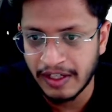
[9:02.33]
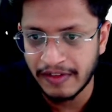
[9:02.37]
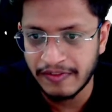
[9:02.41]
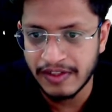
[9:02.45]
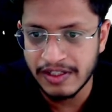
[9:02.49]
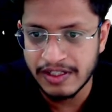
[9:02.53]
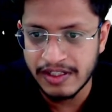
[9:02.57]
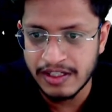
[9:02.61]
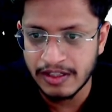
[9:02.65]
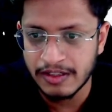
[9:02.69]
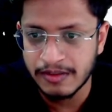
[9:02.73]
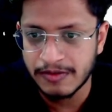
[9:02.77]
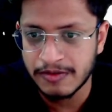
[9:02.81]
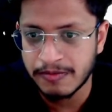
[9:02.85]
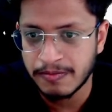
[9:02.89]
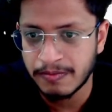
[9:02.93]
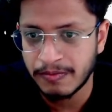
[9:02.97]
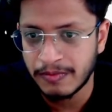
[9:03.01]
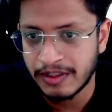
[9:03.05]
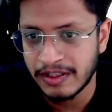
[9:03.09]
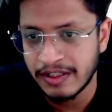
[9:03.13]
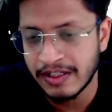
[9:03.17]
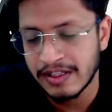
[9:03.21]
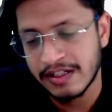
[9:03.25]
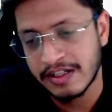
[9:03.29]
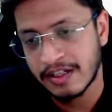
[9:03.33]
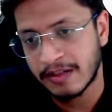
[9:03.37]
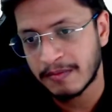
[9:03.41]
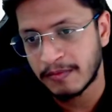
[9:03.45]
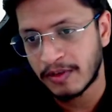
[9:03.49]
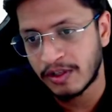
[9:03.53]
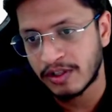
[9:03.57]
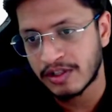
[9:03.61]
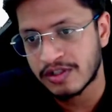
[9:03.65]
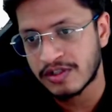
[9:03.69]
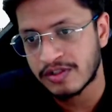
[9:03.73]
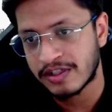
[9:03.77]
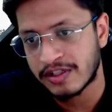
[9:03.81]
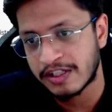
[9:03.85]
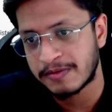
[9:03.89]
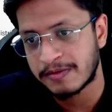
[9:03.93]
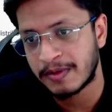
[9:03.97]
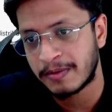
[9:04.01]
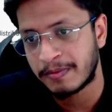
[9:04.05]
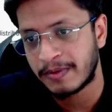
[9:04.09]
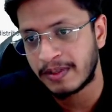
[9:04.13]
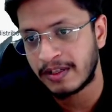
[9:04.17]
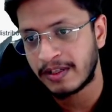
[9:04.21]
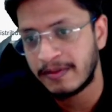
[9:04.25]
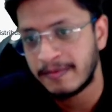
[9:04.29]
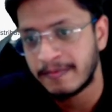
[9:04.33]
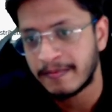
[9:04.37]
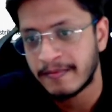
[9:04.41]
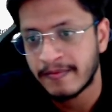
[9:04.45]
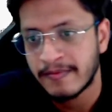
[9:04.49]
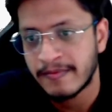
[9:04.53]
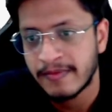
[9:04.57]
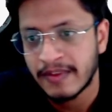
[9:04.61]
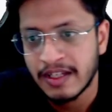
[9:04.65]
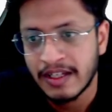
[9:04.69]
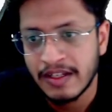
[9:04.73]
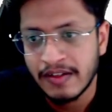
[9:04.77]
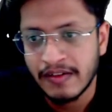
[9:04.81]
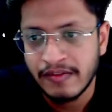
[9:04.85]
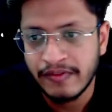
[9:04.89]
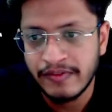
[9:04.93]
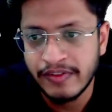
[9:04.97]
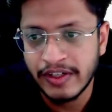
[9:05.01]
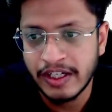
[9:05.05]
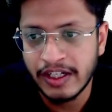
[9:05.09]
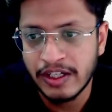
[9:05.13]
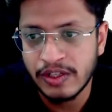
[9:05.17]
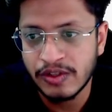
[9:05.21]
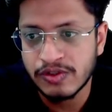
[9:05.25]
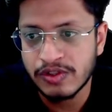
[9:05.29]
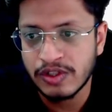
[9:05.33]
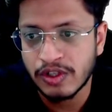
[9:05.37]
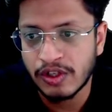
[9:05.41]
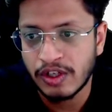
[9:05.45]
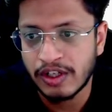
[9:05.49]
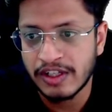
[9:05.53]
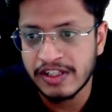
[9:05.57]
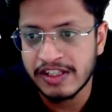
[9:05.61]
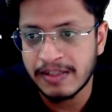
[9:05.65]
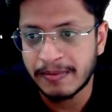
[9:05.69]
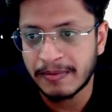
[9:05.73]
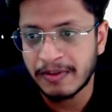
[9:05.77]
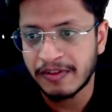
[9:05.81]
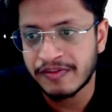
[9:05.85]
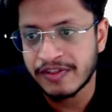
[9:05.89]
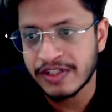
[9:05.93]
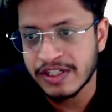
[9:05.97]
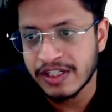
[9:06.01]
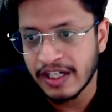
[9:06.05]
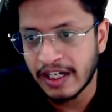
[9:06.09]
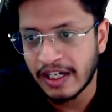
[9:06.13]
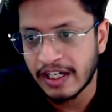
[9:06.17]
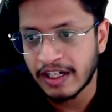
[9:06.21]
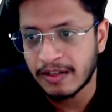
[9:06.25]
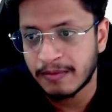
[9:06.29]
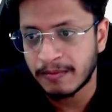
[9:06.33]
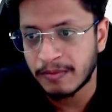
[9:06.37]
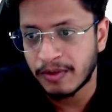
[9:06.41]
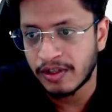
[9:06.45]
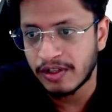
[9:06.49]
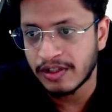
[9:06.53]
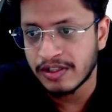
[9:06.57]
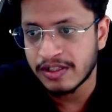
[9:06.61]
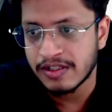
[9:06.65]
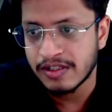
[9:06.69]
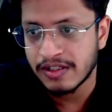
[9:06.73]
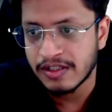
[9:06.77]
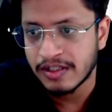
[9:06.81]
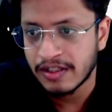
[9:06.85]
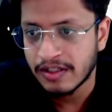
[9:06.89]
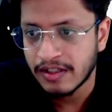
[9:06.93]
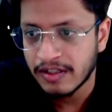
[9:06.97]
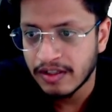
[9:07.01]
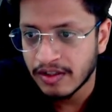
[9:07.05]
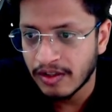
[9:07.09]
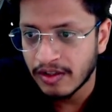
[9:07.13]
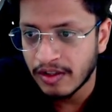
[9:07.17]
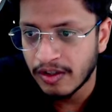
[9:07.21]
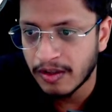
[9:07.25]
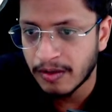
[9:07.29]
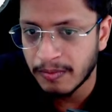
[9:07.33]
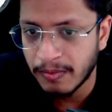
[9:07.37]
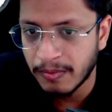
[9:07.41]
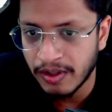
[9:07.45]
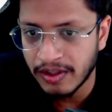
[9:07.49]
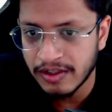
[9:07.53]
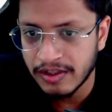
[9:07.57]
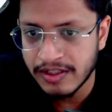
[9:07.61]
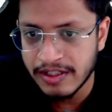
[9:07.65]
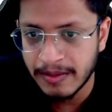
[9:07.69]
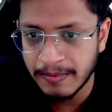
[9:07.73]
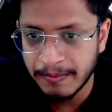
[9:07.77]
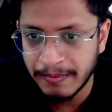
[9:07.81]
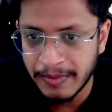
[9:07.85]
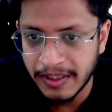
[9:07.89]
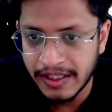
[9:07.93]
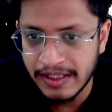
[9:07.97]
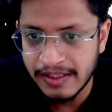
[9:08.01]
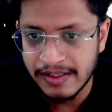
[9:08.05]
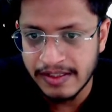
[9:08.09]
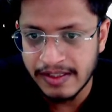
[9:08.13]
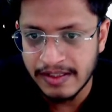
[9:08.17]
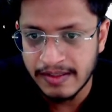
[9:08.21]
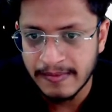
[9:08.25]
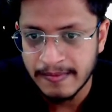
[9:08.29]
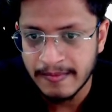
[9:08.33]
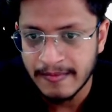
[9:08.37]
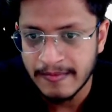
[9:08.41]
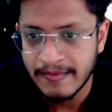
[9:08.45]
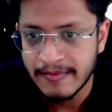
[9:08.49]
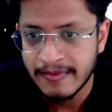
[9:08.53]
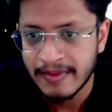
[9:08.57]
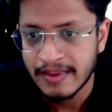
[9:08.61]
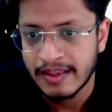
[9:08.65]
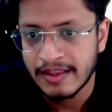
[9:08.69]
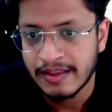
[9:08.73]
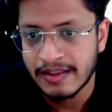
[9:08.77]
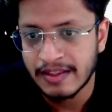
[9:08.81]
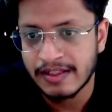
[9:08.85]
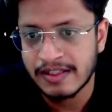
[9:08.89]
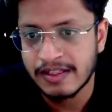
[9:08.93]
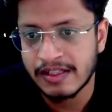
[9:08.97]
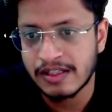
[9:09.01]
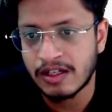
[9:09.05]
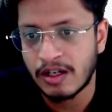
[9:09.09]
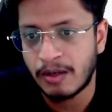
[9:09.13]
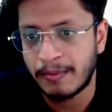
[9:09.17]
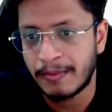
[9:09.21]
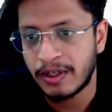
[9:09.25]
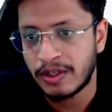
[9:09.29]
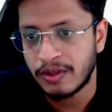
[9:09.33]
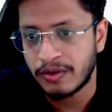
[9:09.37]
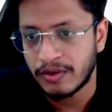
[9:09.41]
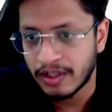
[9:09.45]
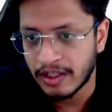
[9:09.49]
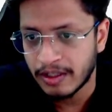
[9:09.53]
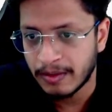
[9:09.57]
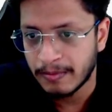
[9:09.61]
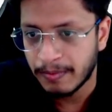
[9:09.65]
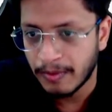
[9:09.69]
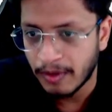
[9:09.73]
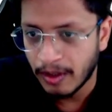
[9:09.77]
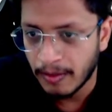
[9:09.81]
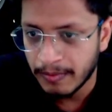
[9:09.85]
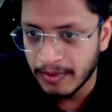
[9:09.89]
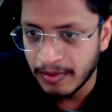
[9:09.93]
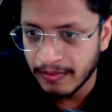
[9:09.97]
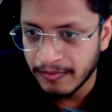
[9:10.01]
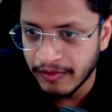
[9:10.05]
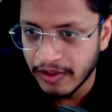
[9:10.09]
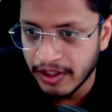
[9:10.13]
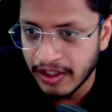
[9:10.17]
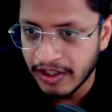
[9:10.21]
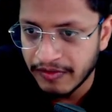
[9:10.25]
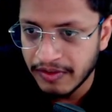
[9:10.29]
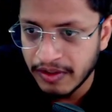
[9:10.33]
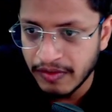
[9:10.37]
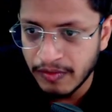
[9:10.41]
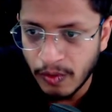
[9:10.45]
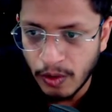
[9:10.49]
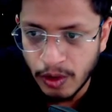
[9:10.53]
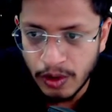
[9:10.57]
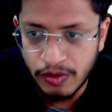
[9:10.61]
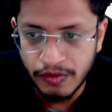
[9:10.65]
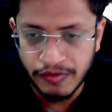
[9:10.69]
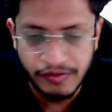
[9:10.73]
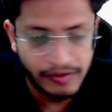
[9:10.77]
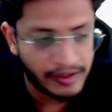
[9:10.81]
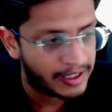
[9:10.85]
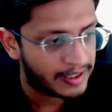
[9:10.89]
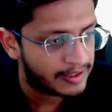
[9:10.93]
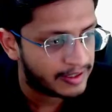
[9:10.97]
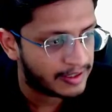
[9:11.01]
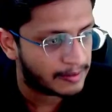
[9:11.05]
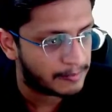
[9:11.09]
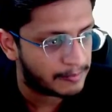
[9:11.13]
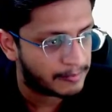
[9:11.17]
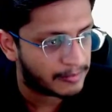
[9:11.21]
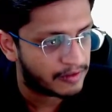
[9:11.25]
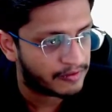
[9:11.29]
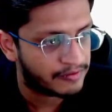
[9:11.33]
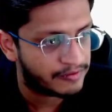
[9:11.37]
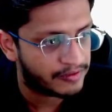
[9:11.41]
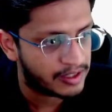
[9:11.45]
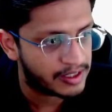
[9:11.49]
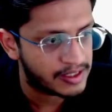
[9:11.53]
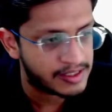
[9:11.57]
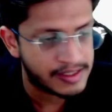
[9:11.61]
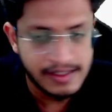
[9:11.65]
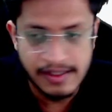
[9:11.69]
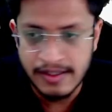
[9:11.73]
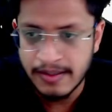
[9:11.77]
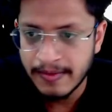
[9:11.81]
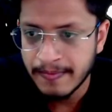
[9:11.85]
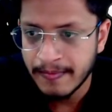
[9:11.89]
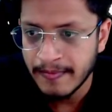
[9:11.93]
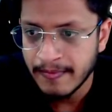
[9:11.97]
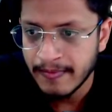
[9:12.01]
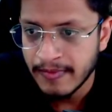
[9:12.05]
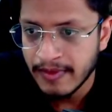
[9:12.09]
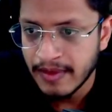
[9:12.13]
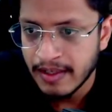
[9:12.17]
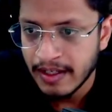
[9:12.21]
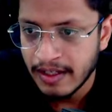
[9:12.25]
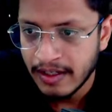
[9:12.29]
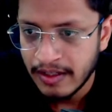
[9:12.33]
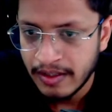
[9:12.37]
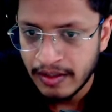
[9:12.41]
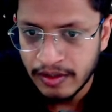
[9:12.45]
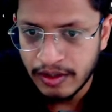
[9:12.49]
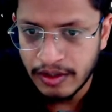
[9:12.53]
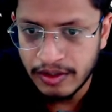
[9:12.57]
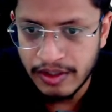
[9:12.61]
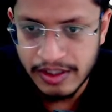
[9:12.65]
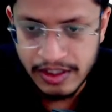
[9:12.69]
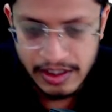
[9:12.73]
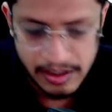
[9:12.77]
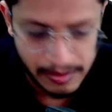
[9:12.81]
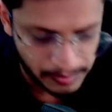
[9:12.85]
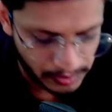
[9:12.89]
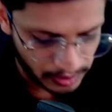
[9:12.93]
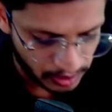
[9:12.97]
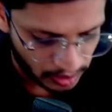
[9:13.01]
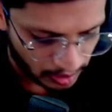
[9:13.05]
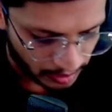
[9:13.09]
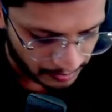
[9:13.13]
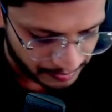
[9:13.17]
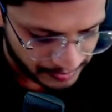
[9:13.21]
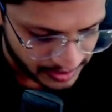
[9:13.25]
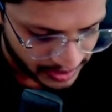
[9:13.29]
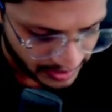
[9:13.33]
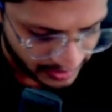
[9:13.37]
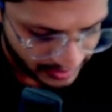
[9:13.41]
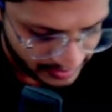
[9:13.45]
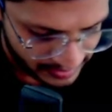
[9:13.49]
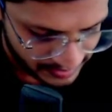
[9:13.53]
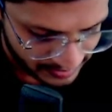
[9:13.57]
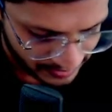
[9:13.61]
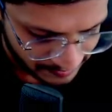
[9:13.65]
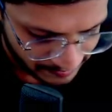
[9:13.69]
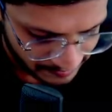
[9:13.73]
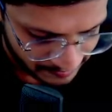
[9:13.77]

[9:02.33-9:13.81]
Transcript: distinct balls to 6 people, we can use the concept of star and balls or balls and bins. This is a combinatorial problem where we want to find the number of ways to distribute objects